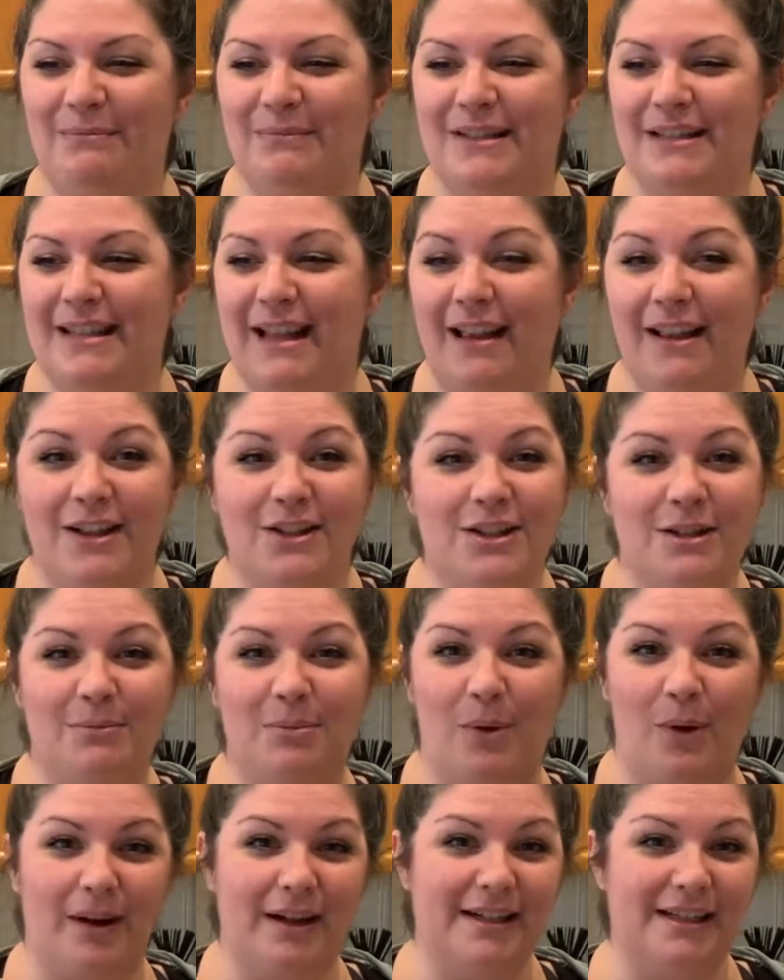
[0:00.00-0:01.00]
salads are
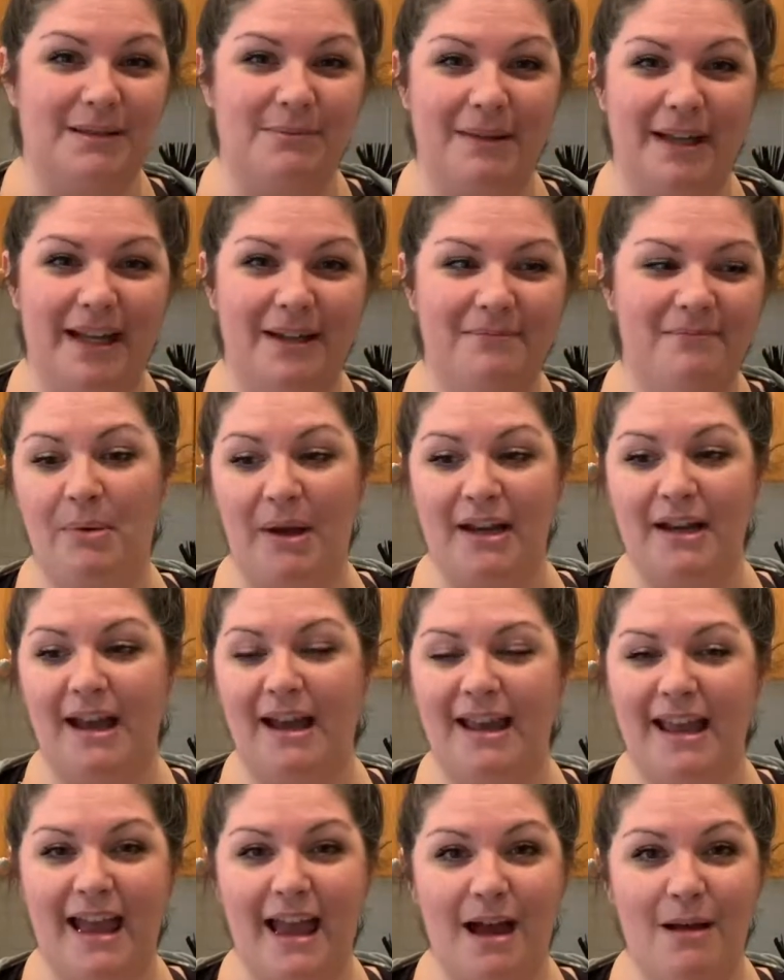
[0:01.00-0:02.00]
boring to me, but
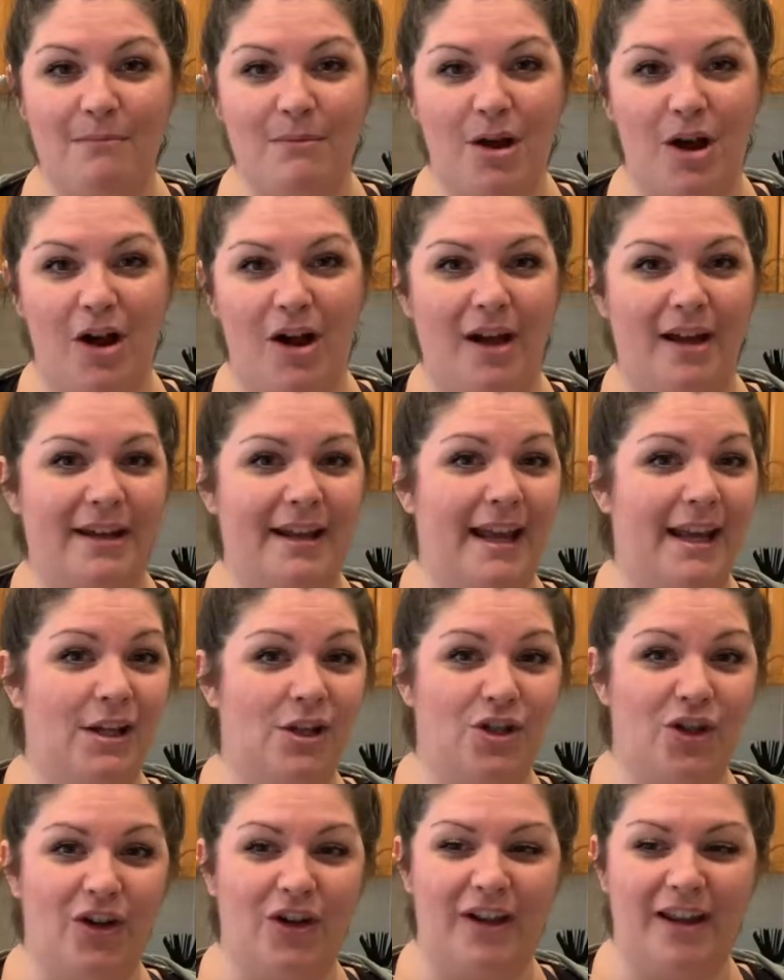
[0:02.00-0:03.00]
I am on a
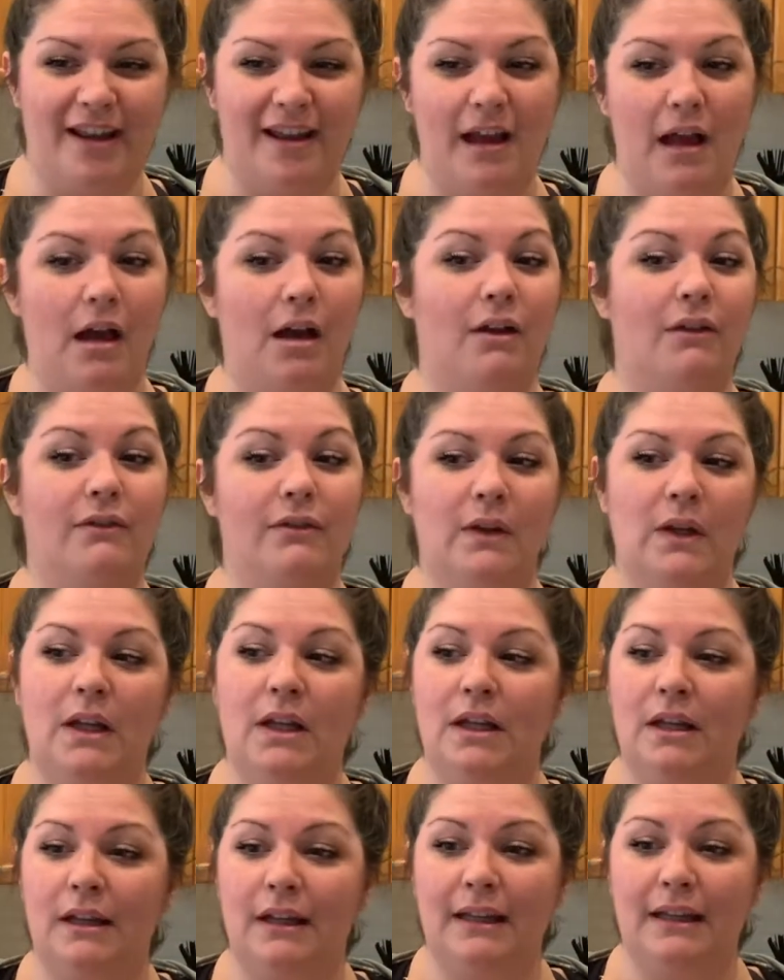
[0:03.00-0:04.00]
journey of
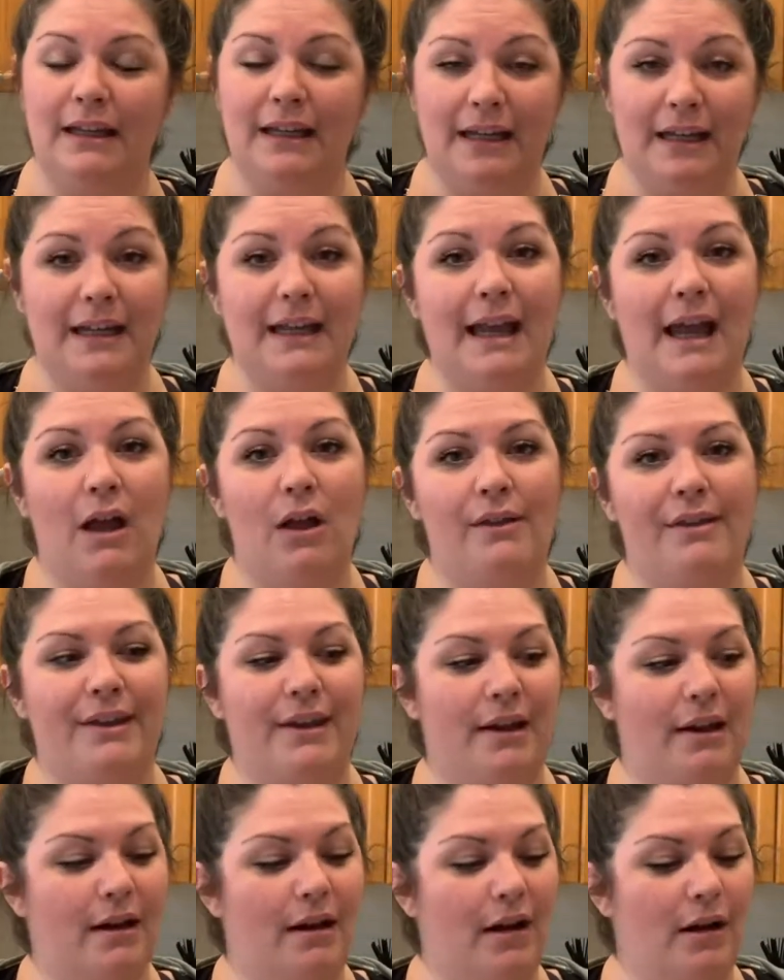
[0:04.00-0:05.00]
eating
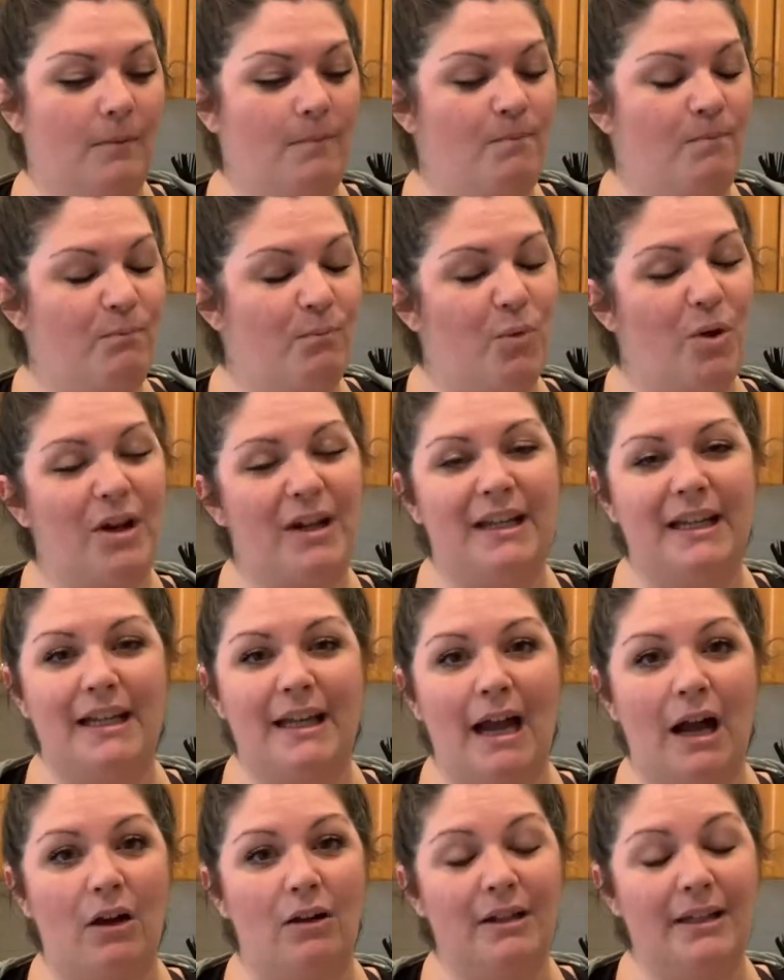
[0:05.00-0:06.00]
healthier,
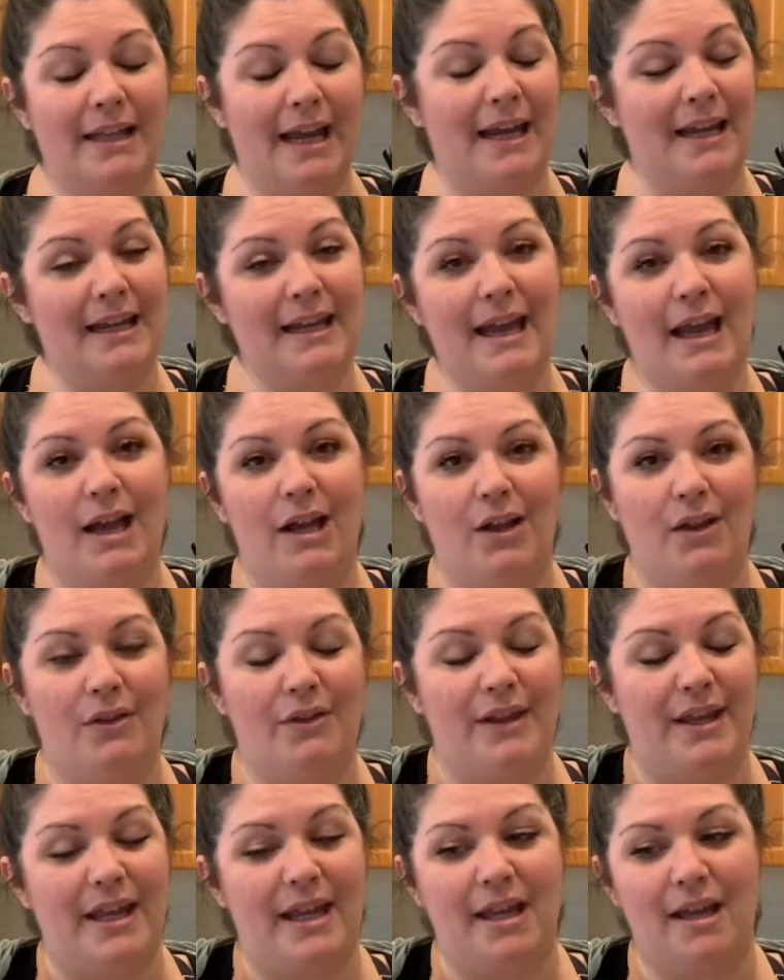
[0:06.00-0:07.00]
working out, getting
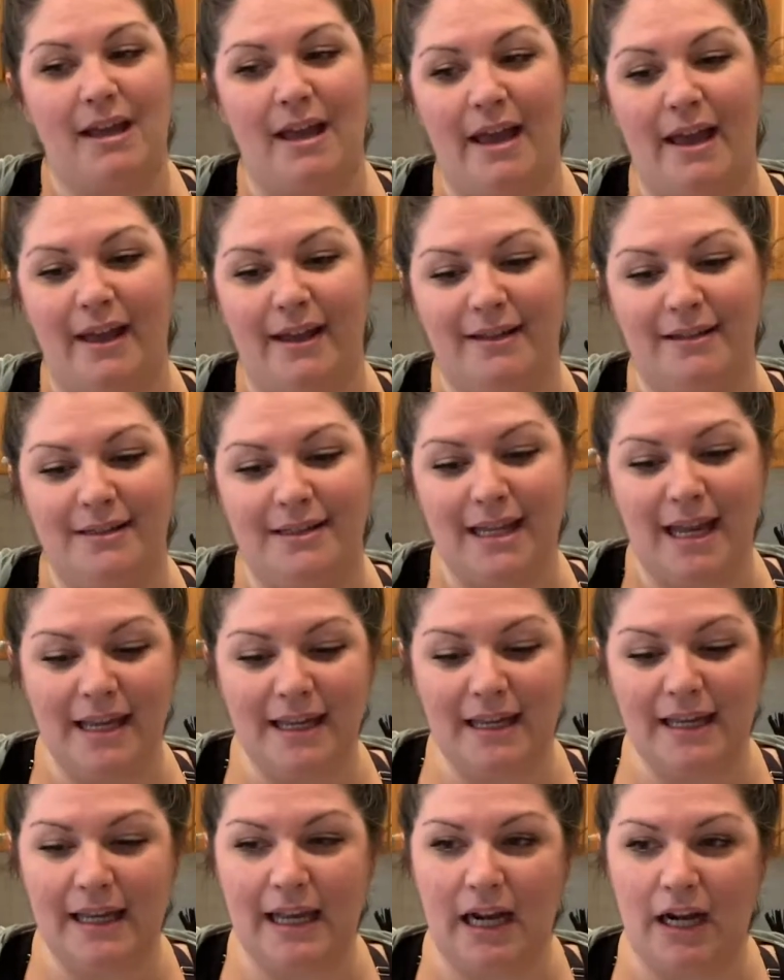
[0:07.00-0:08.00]
healthy, and
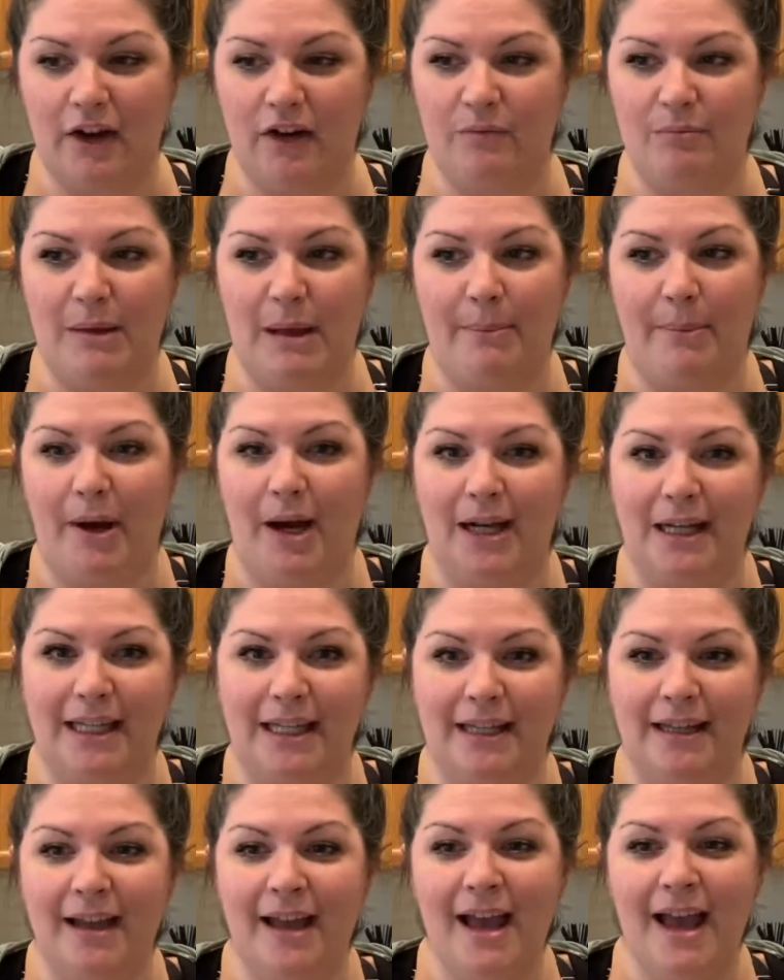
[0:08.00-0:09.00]
taking care of my
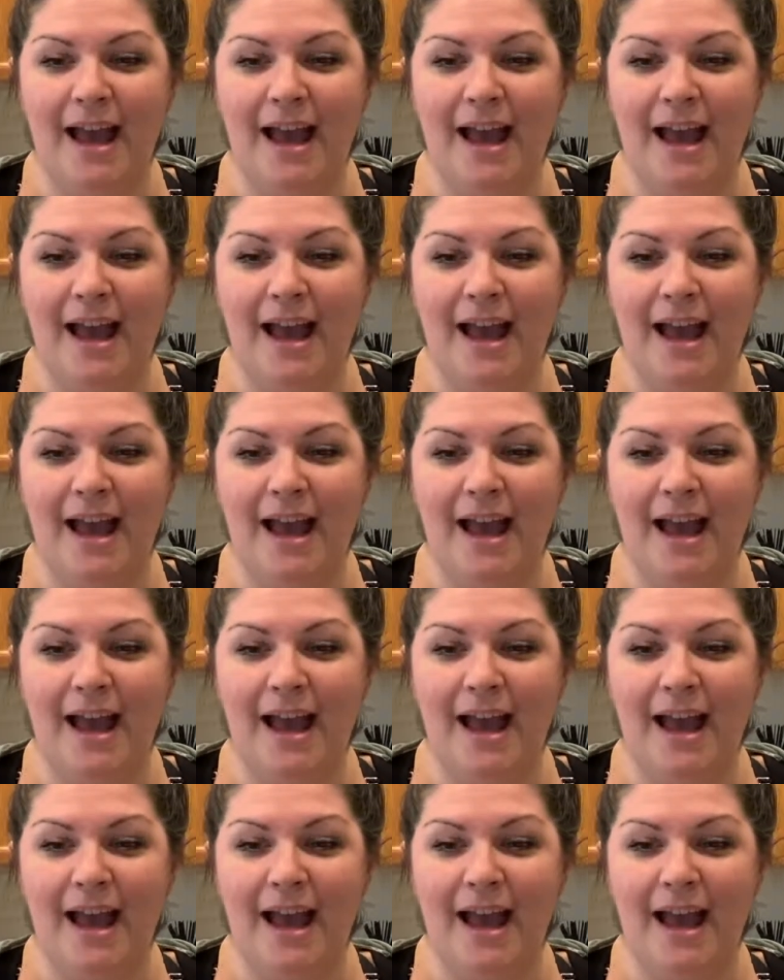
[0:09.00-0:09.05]
body.